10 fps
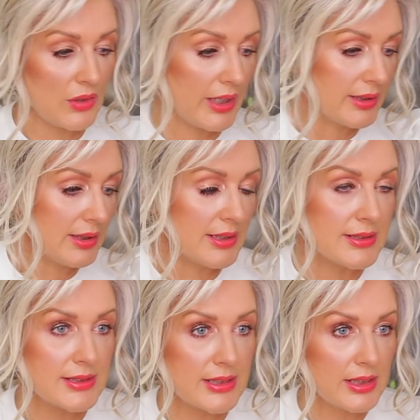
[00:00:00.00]
Right,
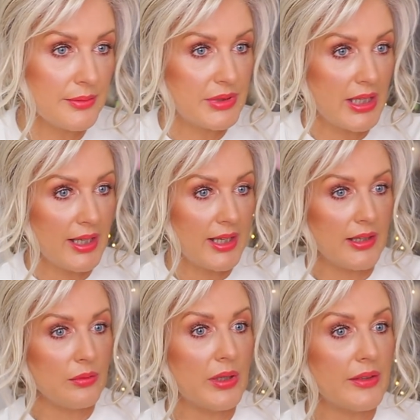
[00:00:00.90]
let's clip the
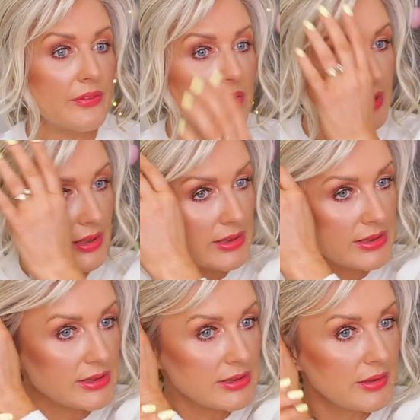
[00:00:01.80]
hair away
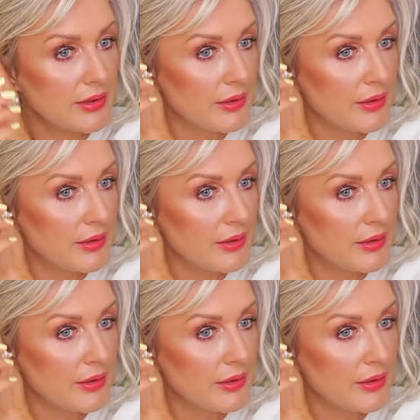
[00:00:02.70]
first.